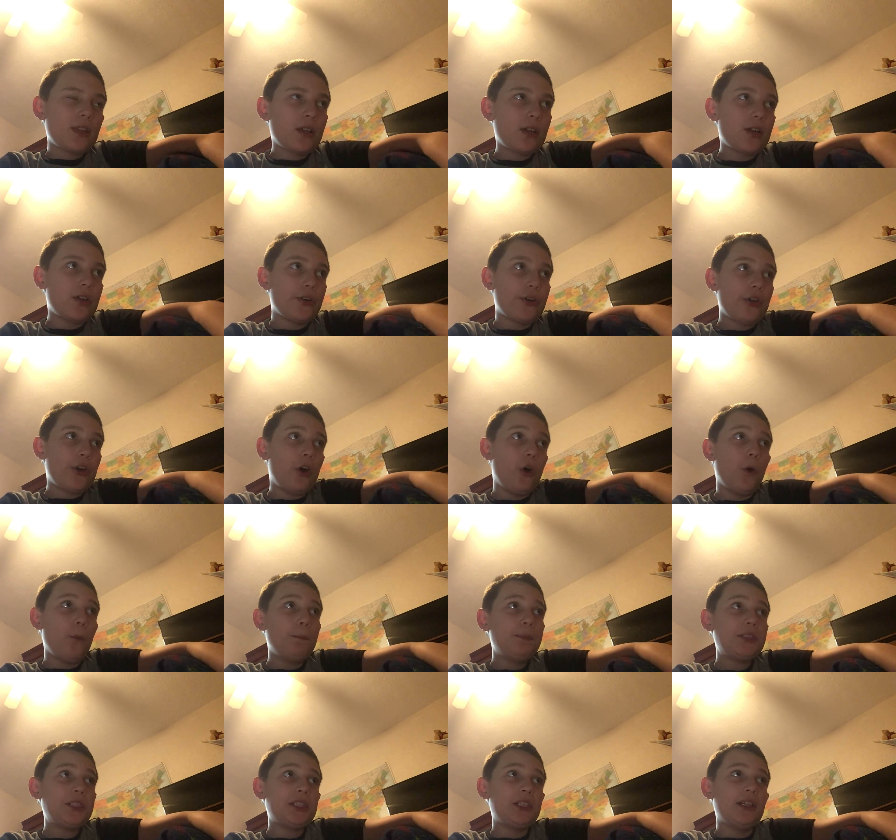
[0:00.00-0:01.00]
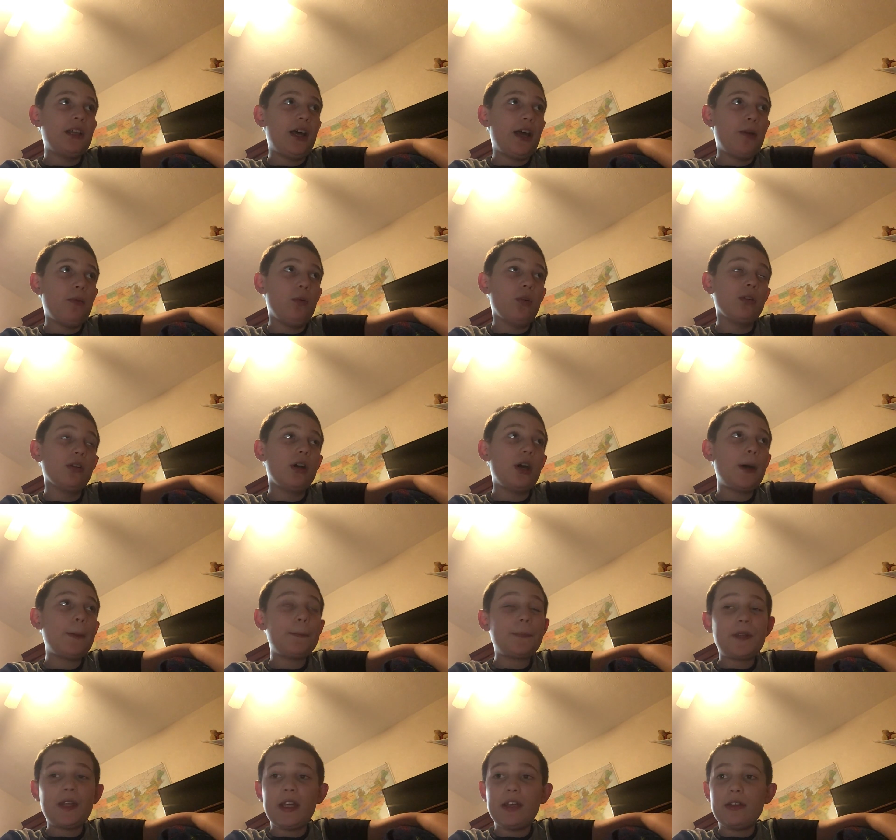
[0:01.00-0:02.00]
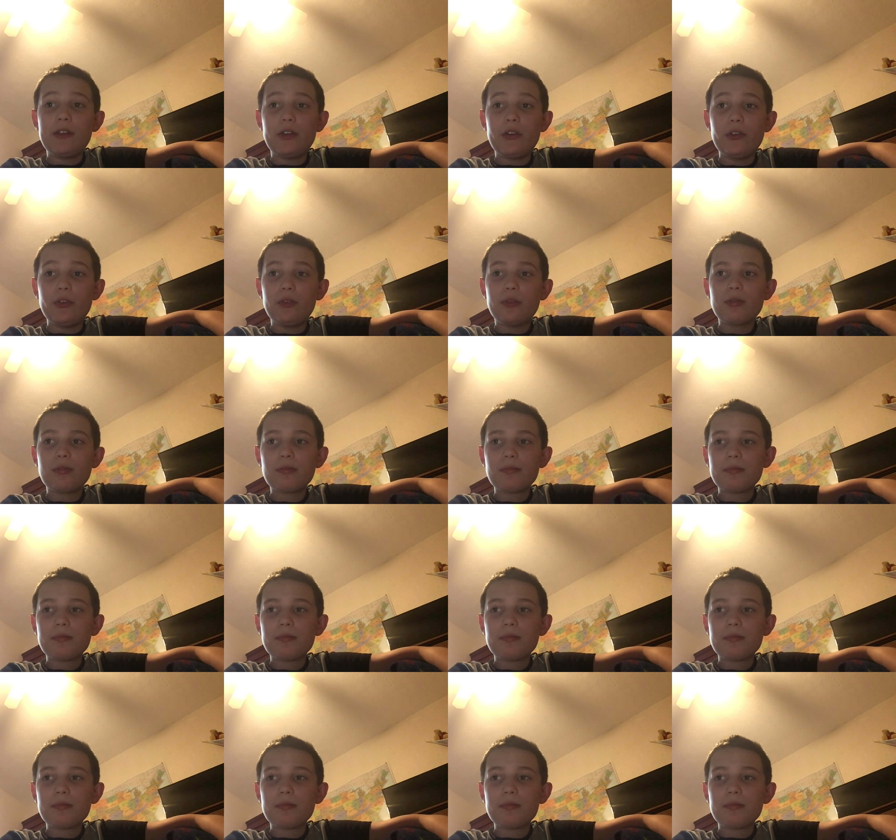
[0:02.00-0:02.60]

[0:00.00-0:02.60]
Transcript: good hopes, and I will update you.